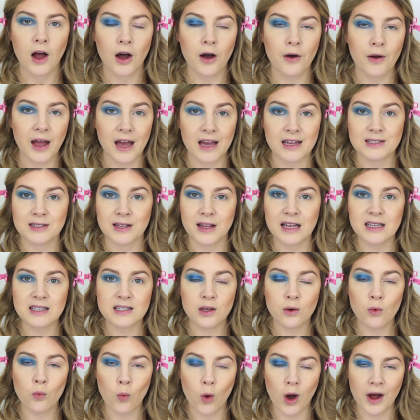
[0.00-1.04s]
Okay, so that's
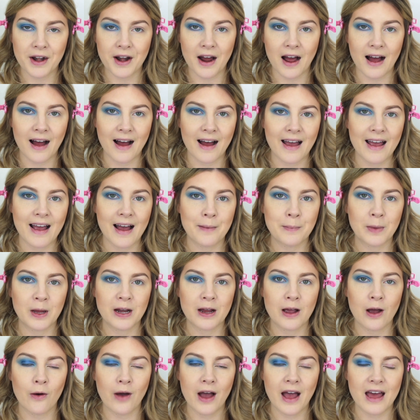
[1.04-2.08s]
the one eye. I'm
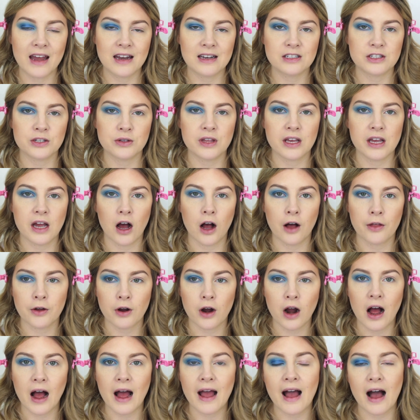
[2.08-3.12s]
gonna go ahead and do the
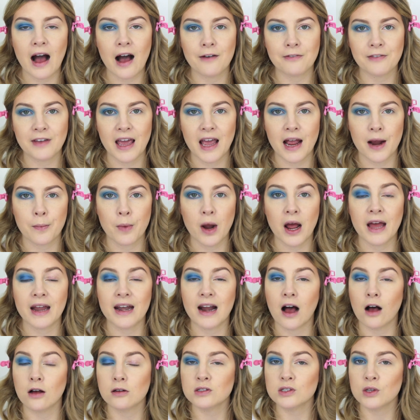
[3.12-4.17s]
other eye off camera
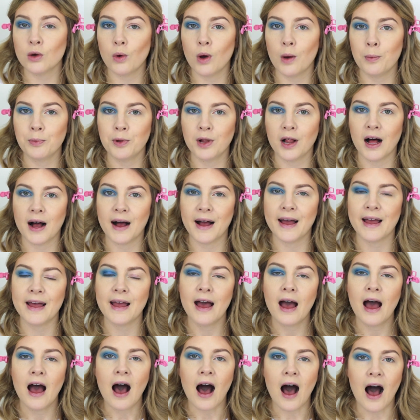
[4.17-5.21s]
and also
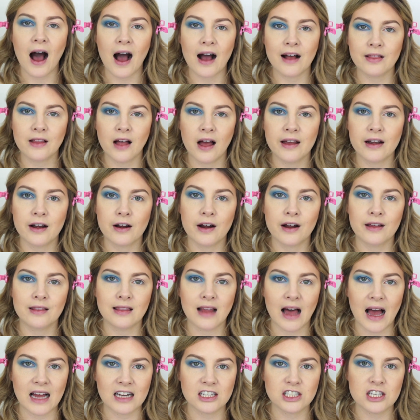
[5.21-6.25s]
apply eyeliner
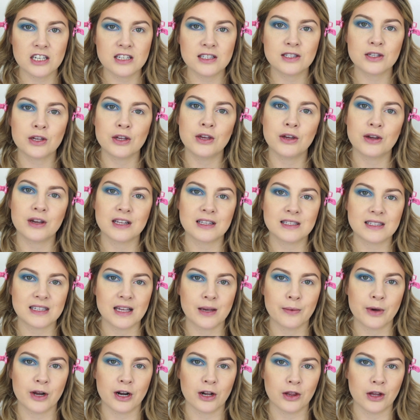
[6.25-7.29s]
and lashes so you can
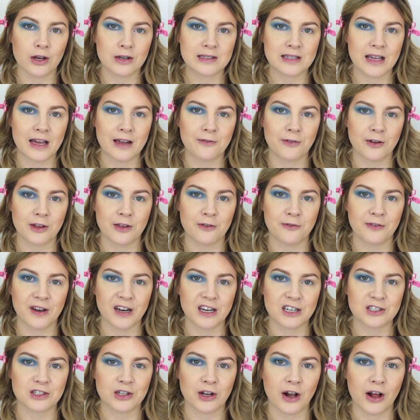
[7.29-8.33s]
see what it looks like for the
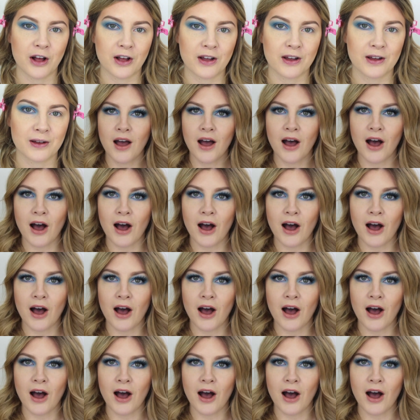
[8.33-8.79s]
finished look.